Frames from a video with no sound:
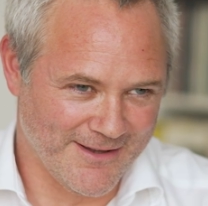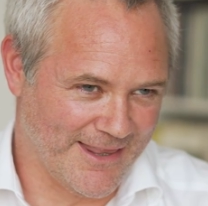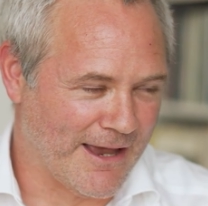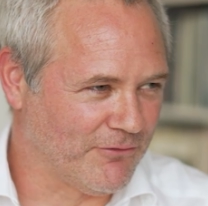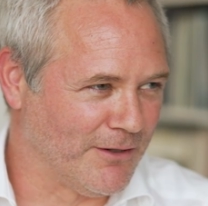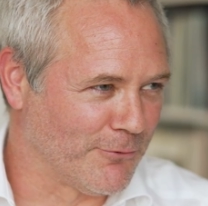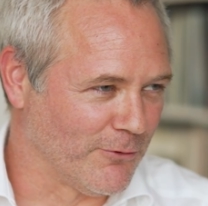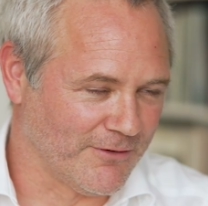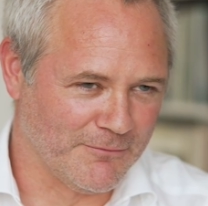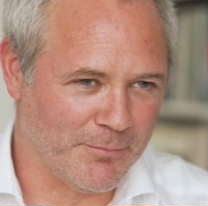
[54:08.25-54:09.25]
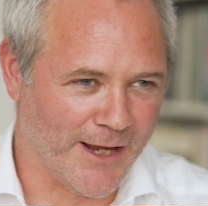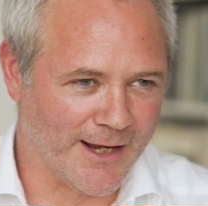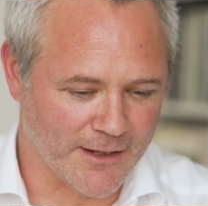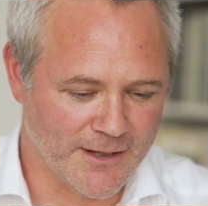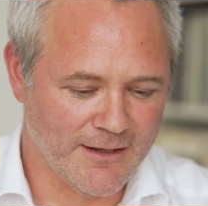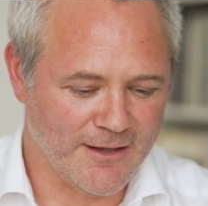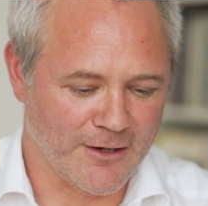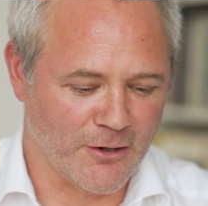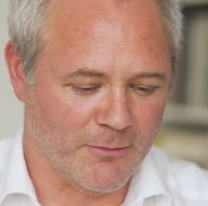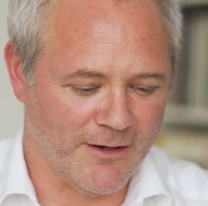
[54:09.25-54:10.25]
the FT, of course, is pink, and the
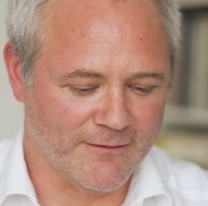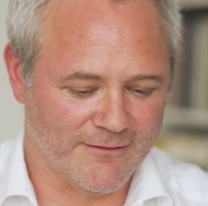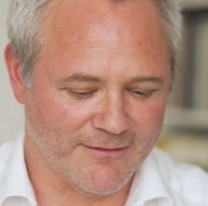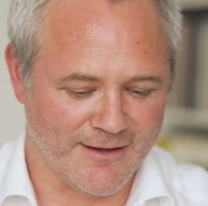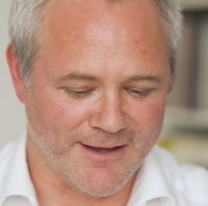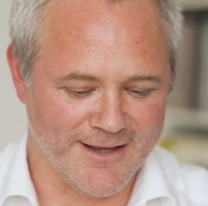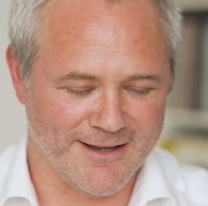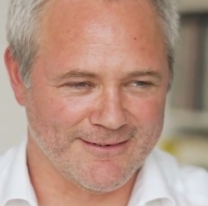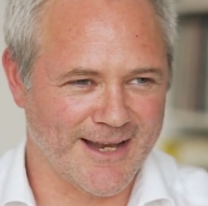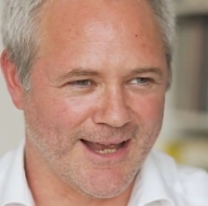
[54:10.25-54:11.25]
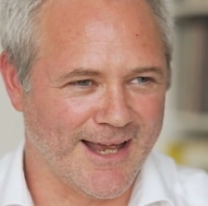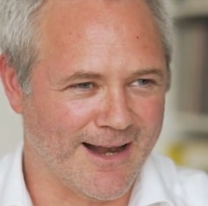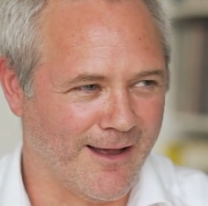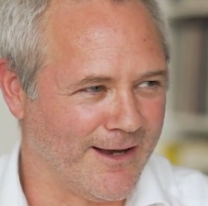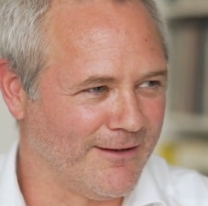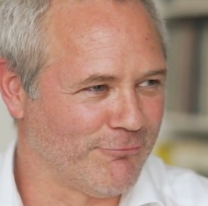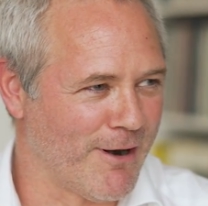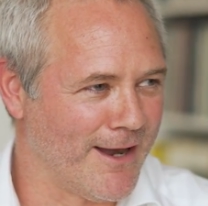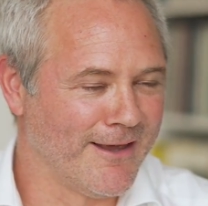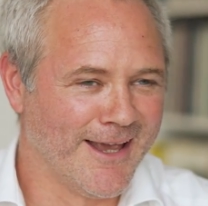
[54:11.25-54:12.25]
Economist's headline is
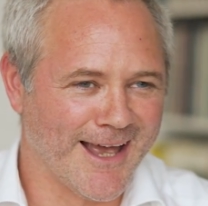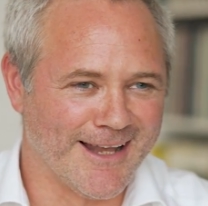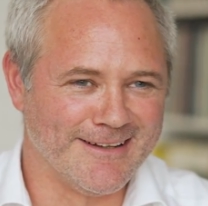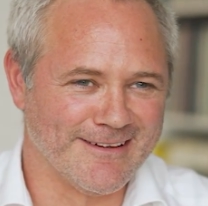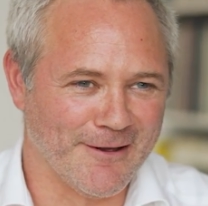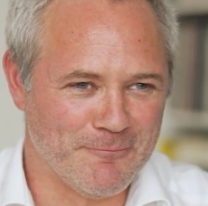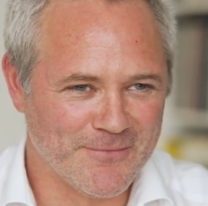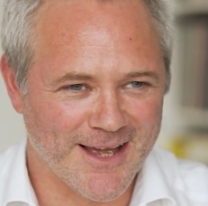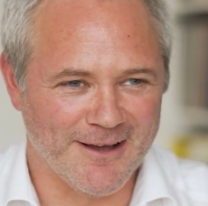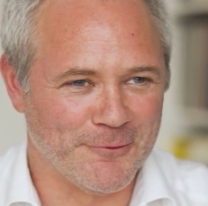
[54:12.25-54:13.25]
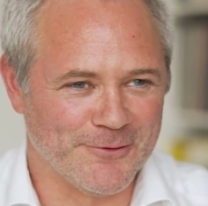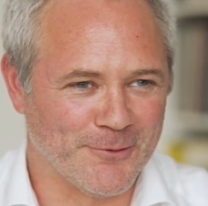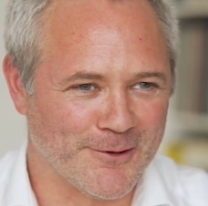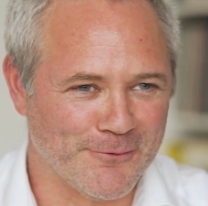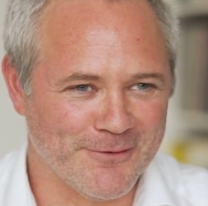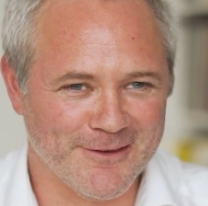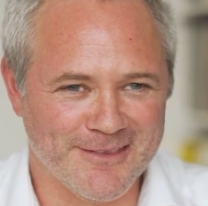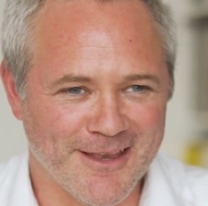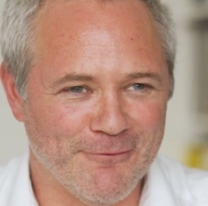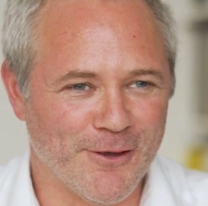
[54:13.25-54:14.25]
red. And I always wonder if
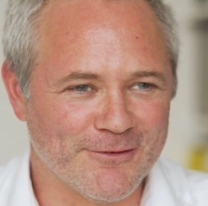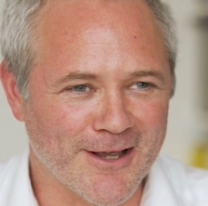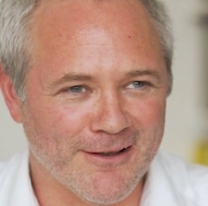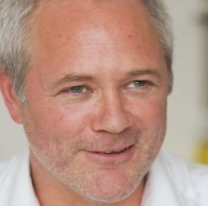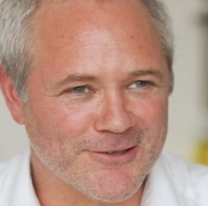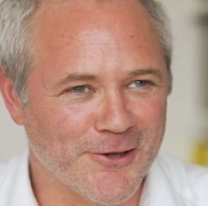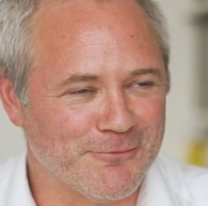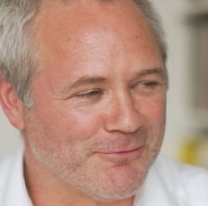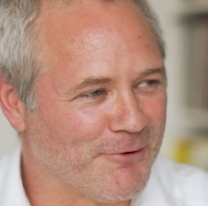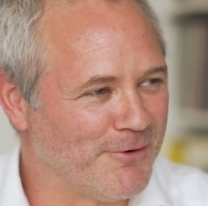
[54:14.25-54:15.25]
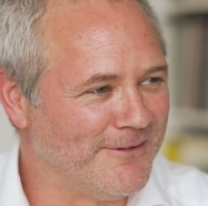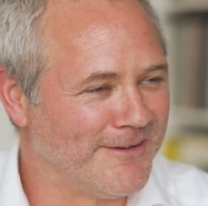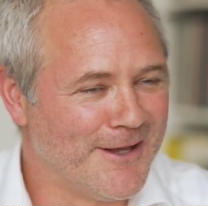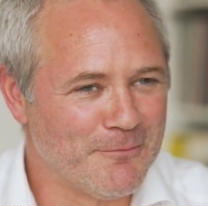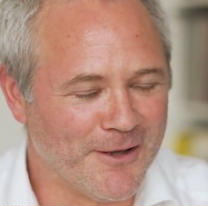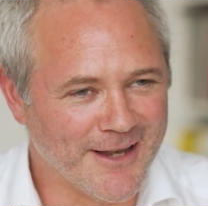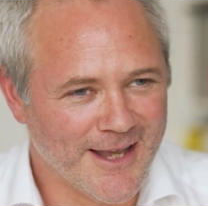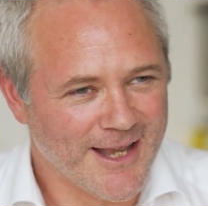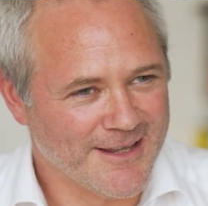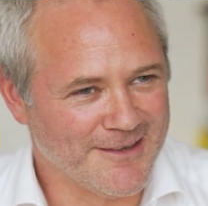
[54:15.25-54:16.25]
those colours are chosen for a reason. But
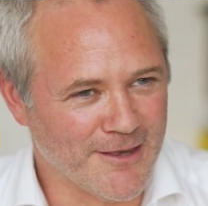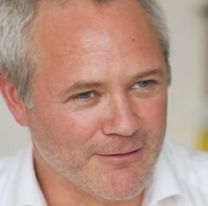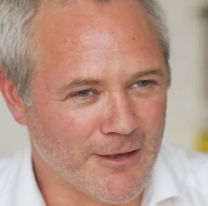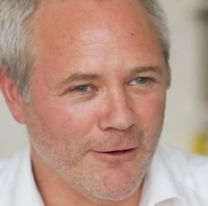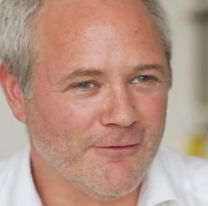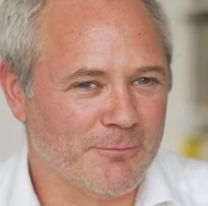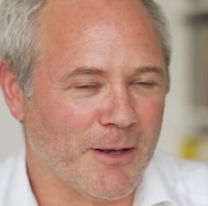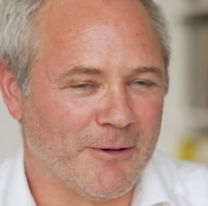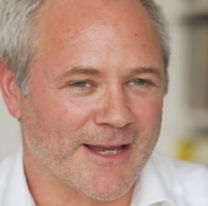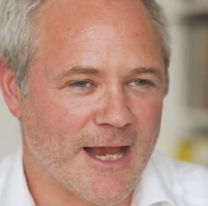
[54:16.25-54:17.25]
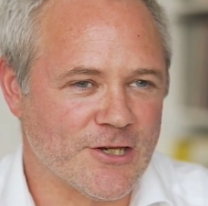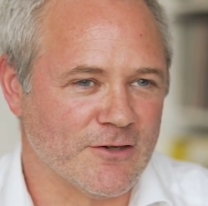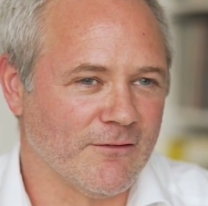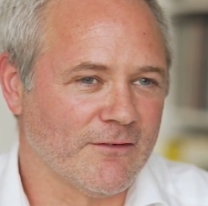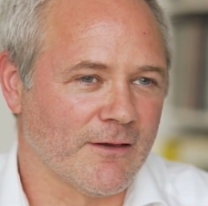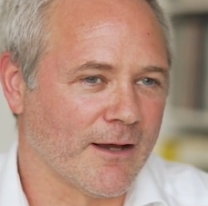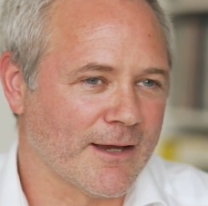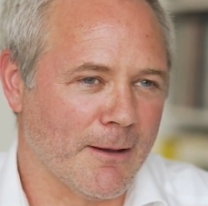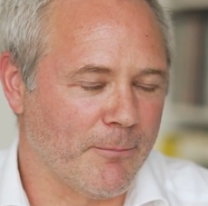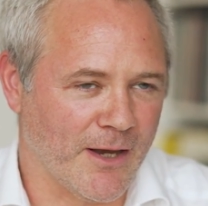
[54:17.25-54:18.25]
those publications
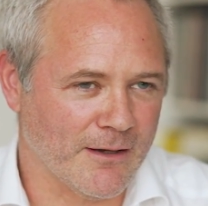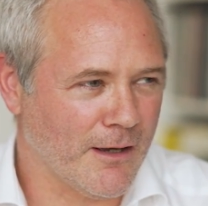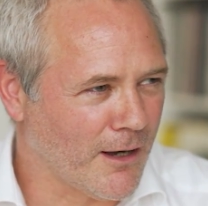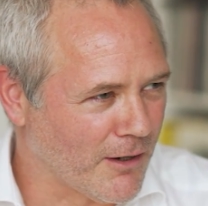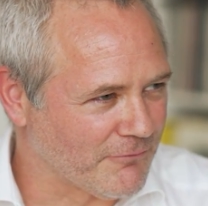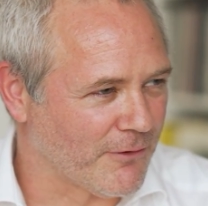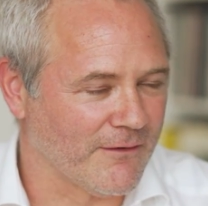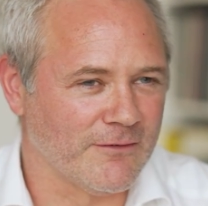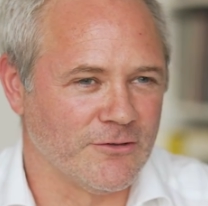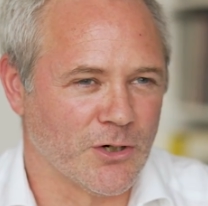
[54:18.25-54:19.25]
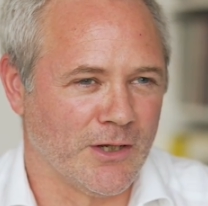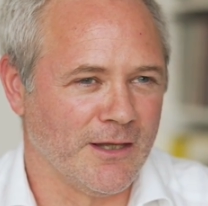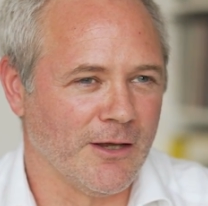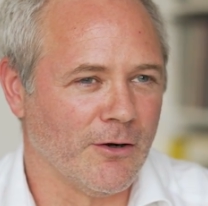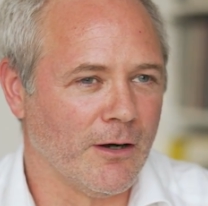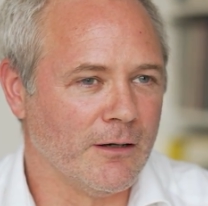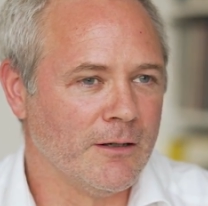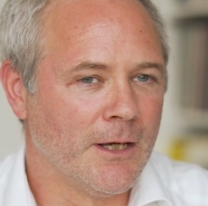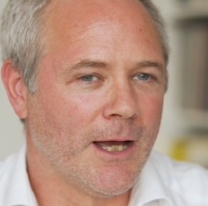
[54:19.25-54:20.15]
campaigned hard for us to join the euro.